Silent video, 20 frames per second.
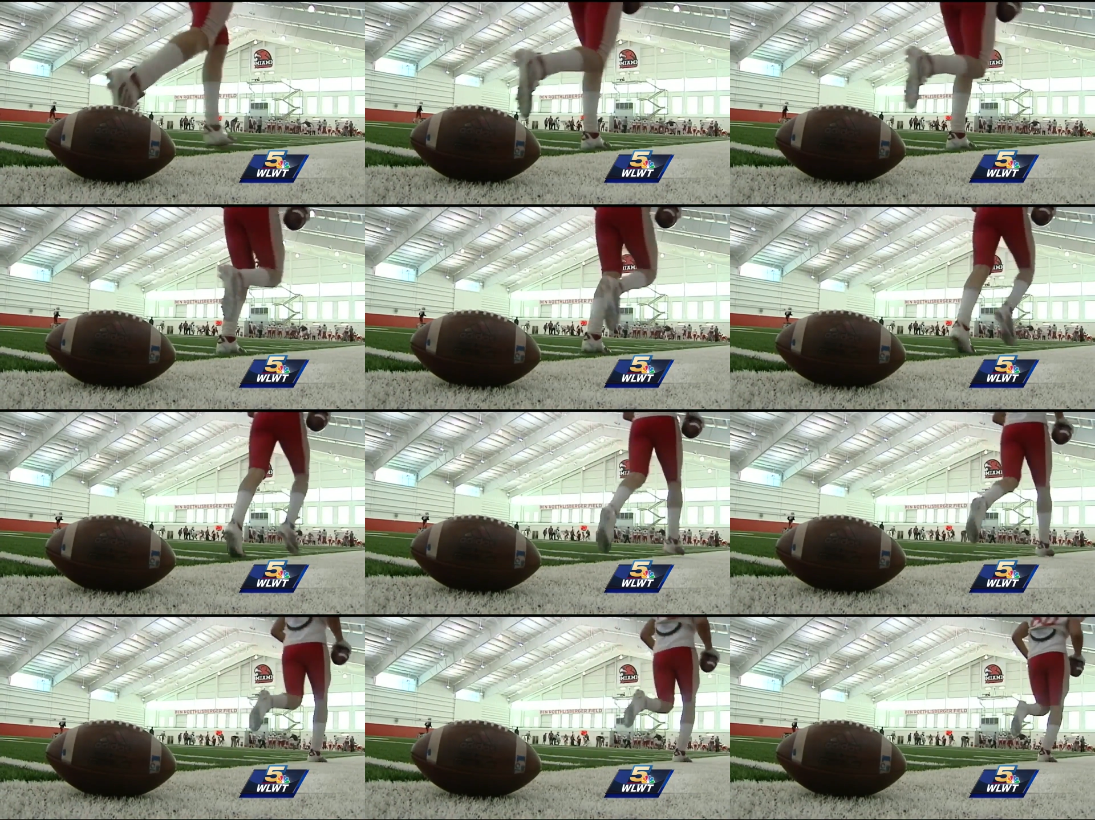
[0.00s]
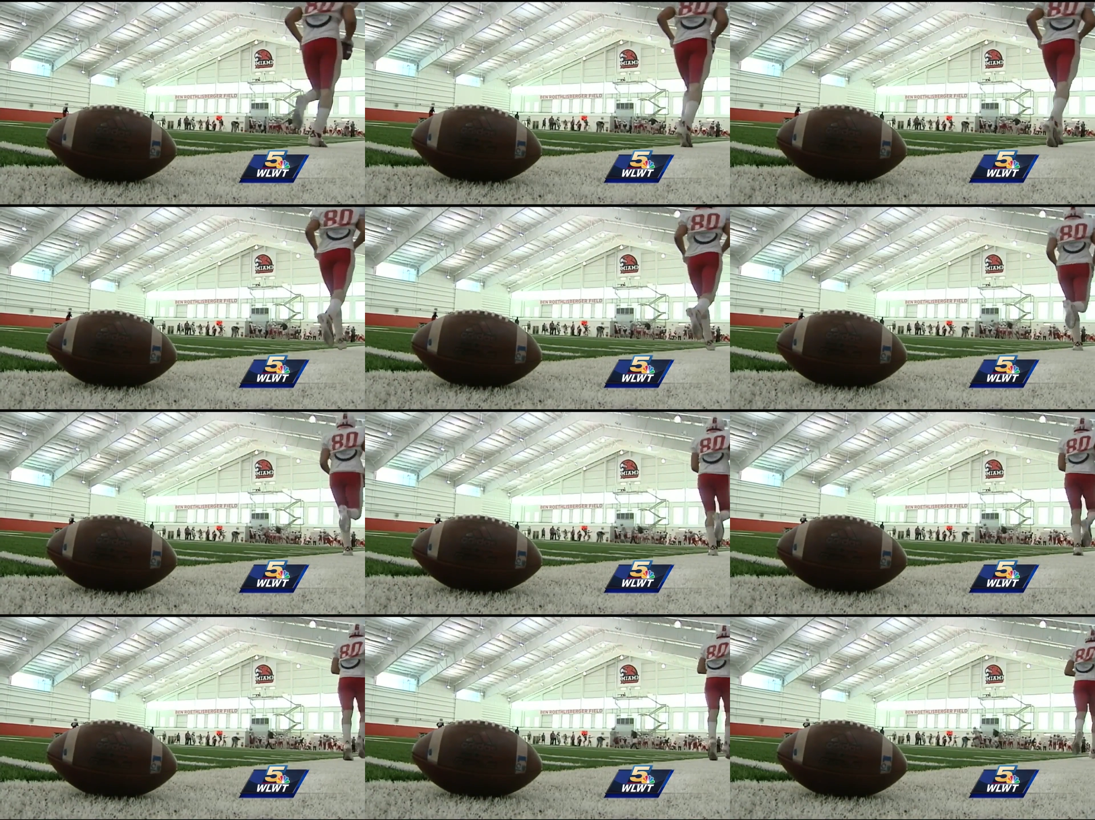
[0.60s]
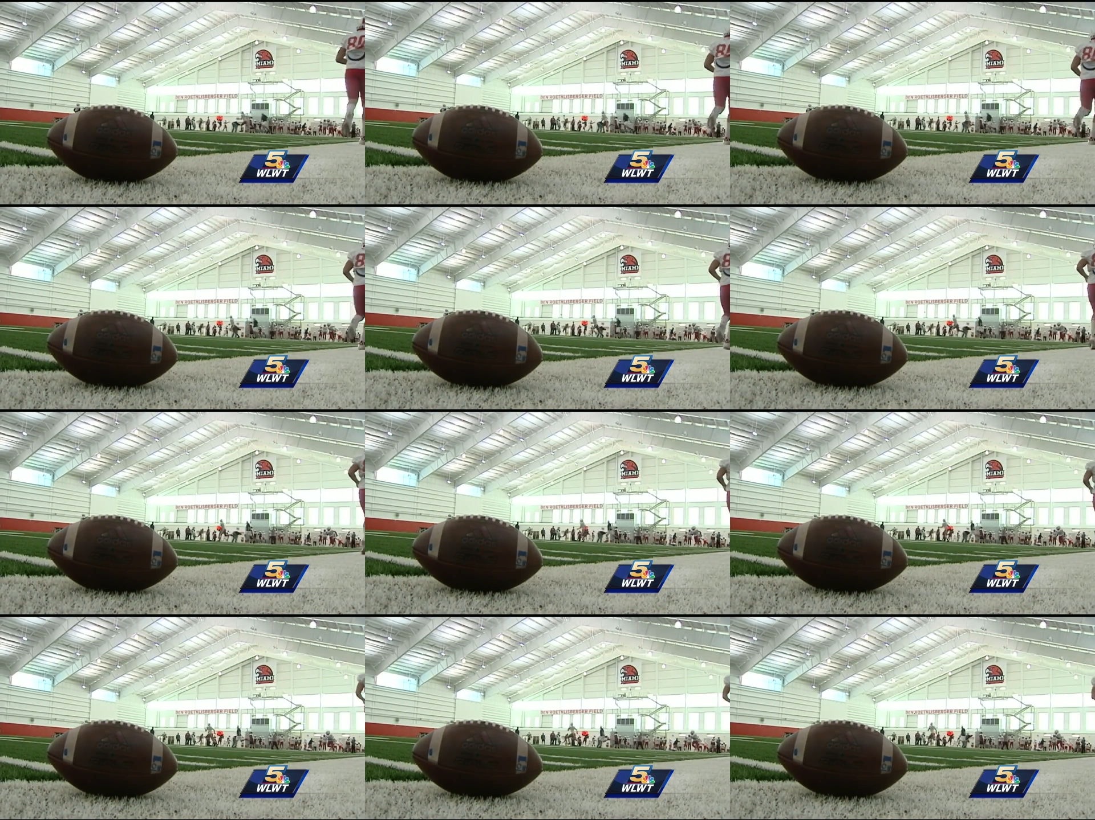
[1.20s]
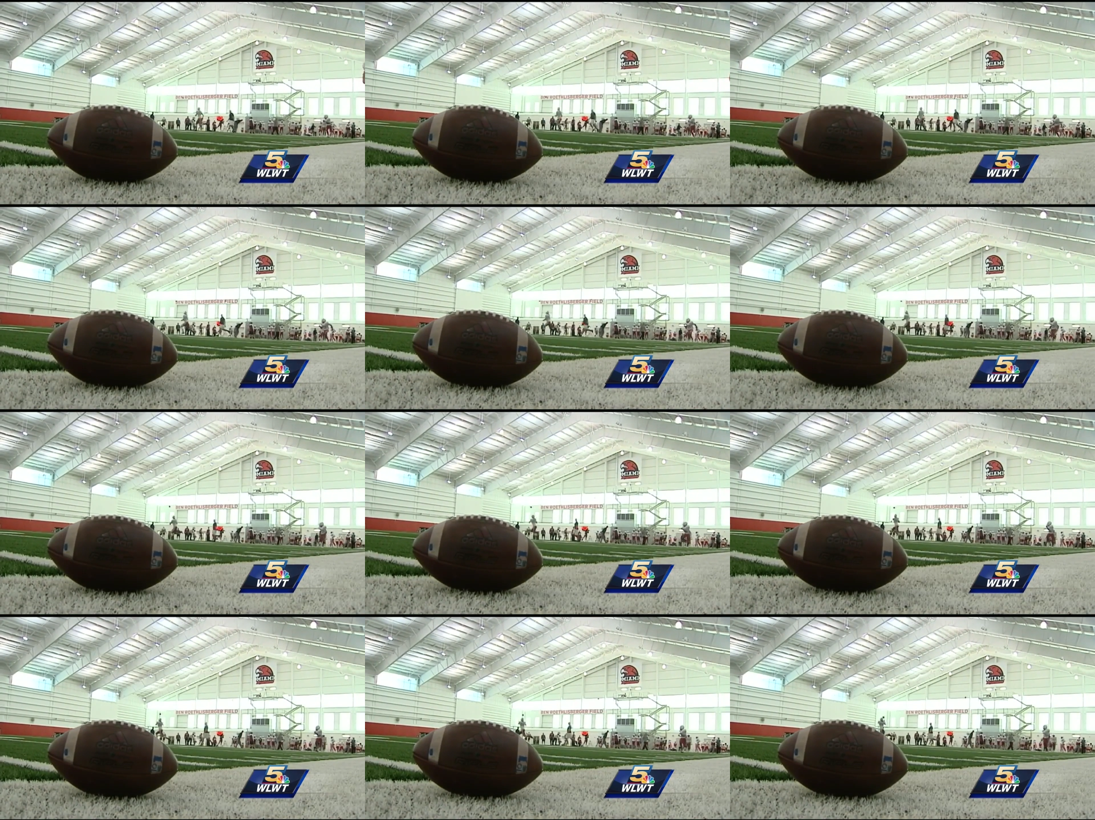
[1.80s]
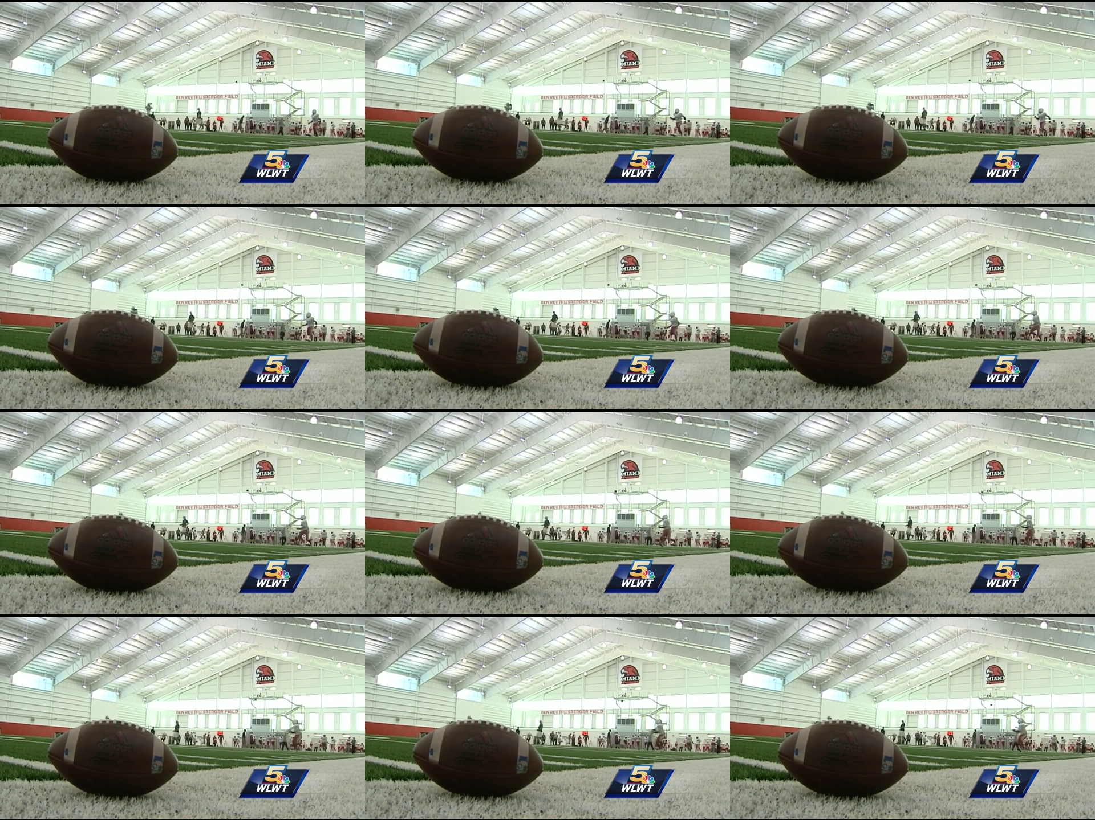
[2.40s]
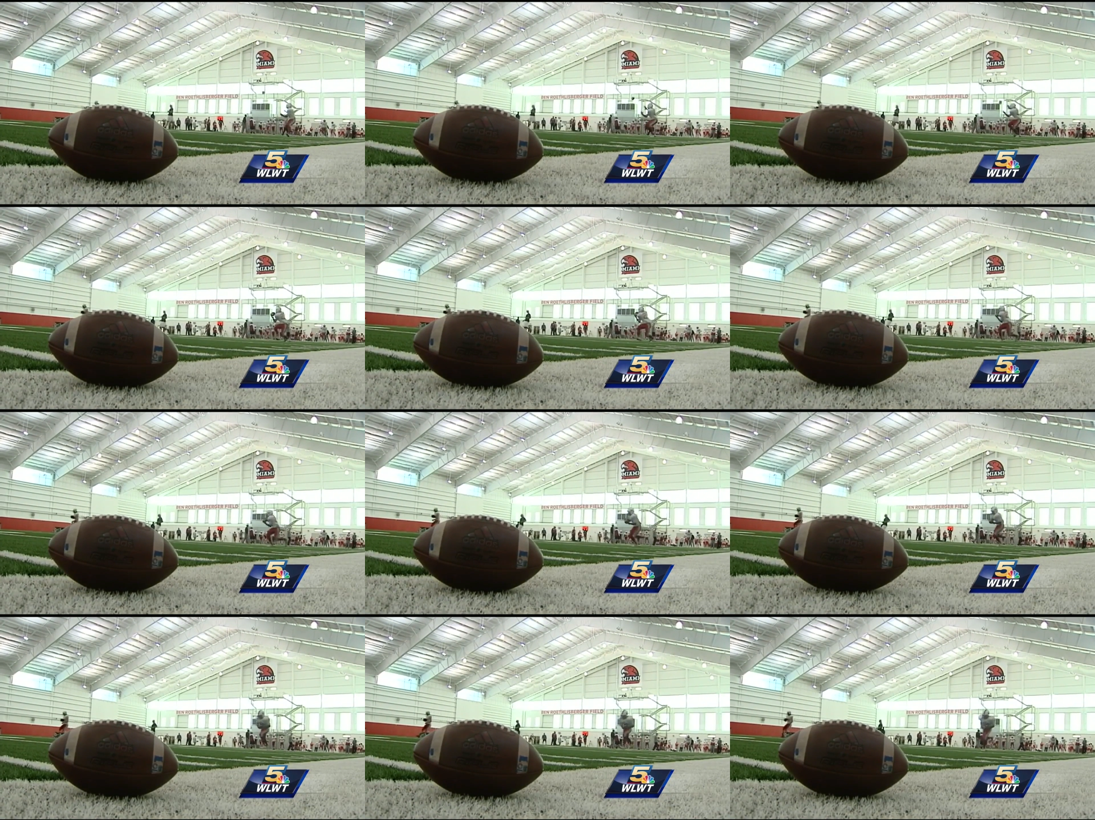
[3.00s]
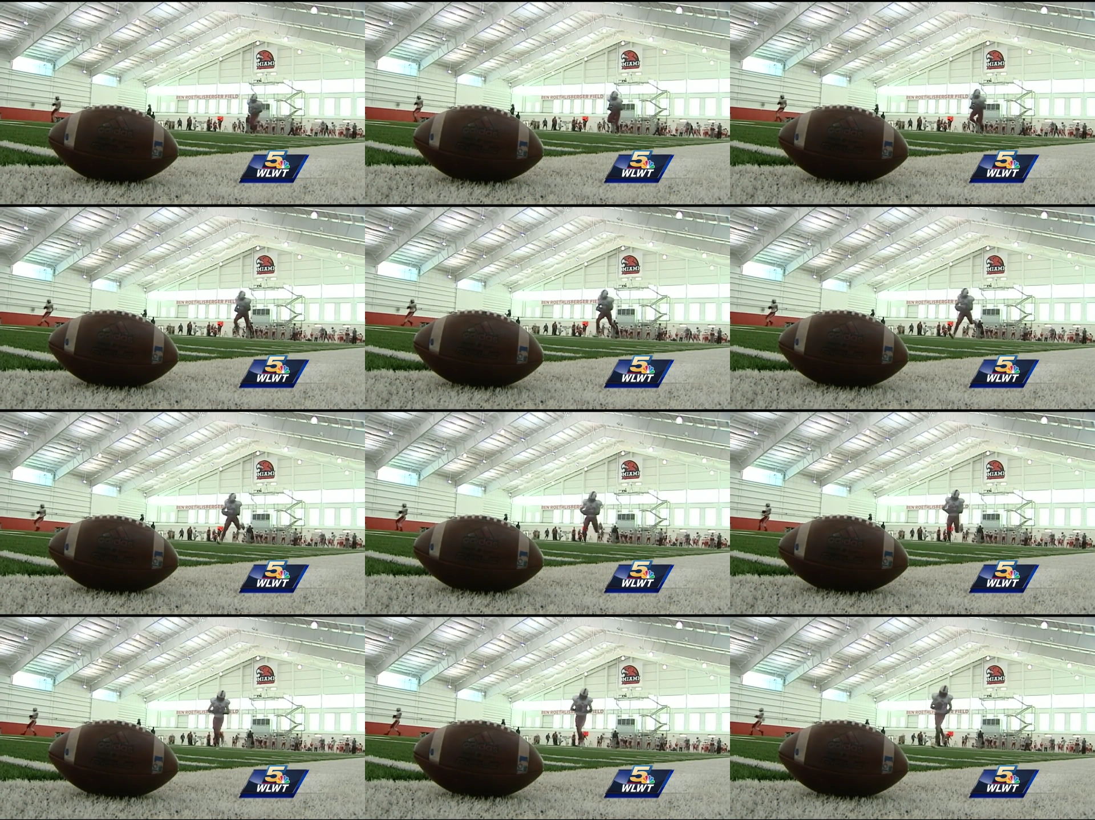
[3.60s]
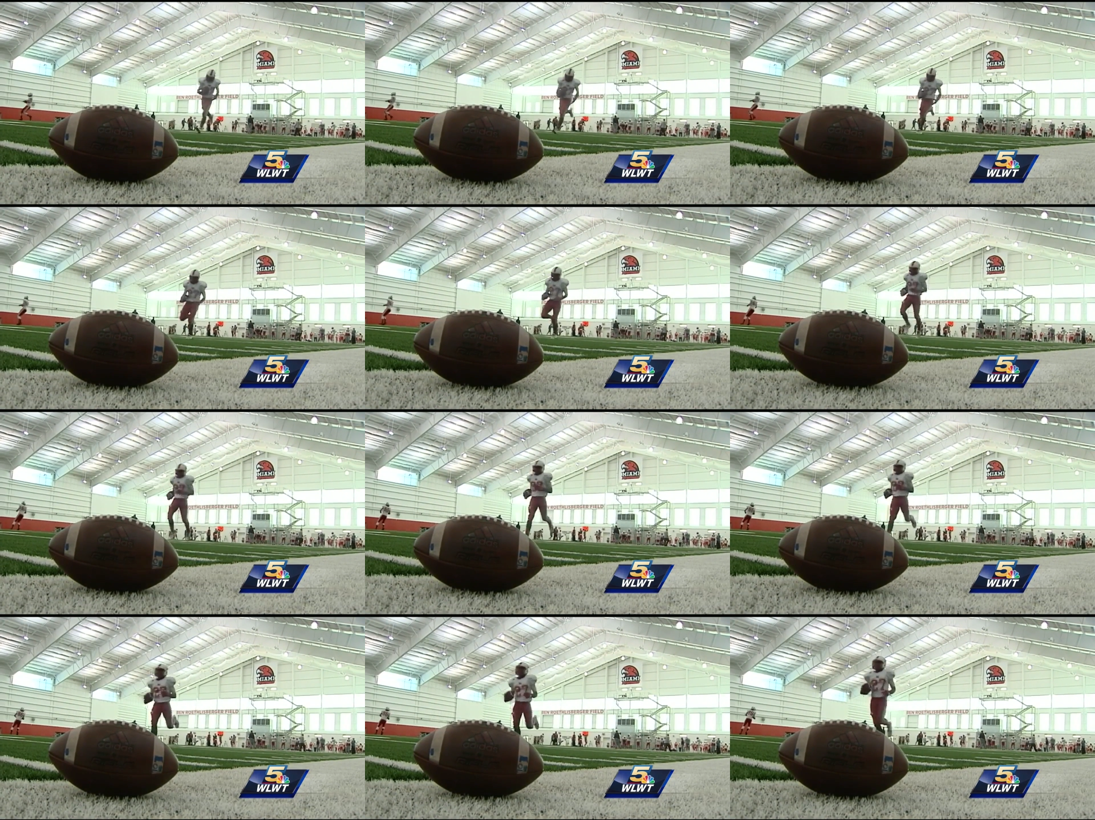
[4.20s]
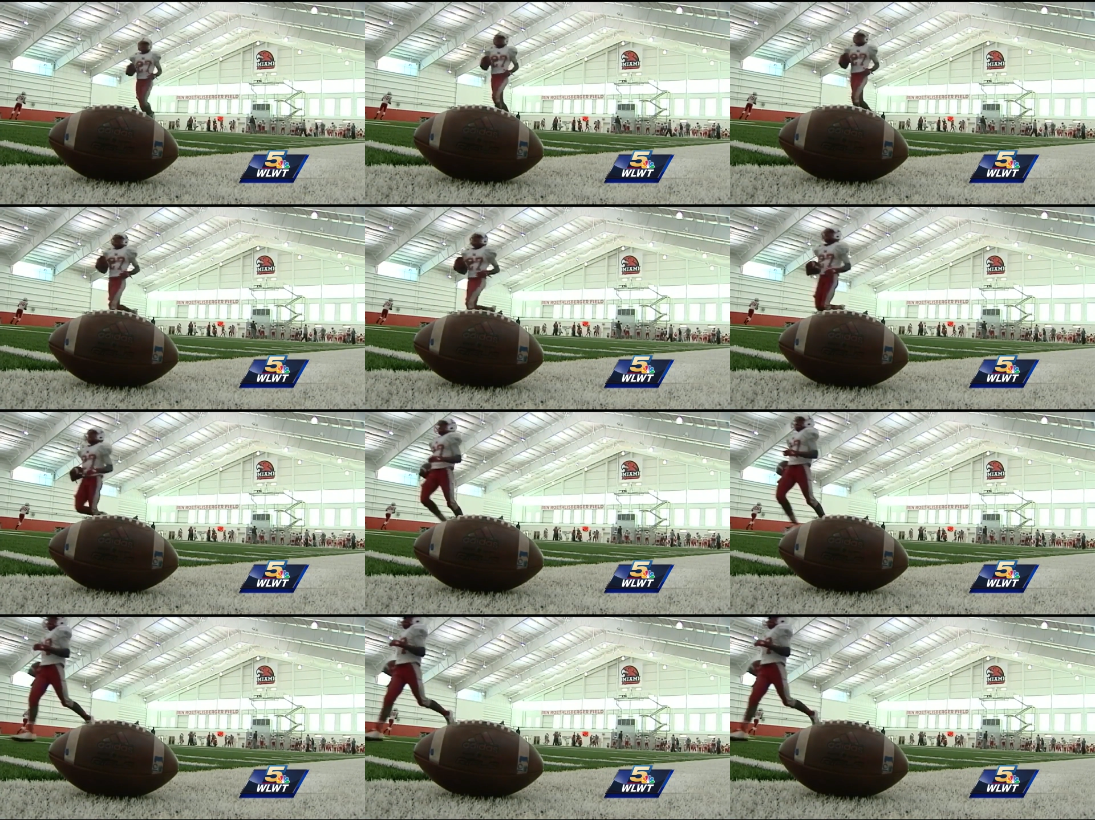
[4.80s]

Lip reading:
Nobody's mouth can be seen.